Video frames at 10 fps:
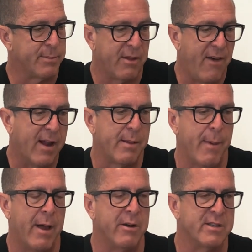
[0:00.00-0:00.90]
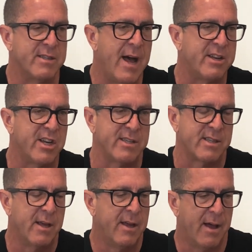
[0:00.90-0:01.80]
But the fact of the matter is, it's not just
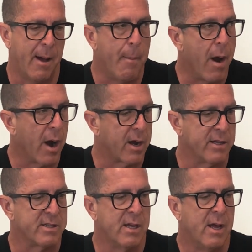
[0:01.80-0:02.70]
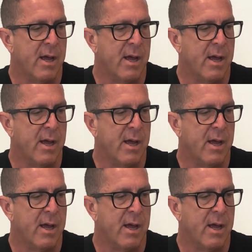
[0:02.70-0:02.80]
Americans.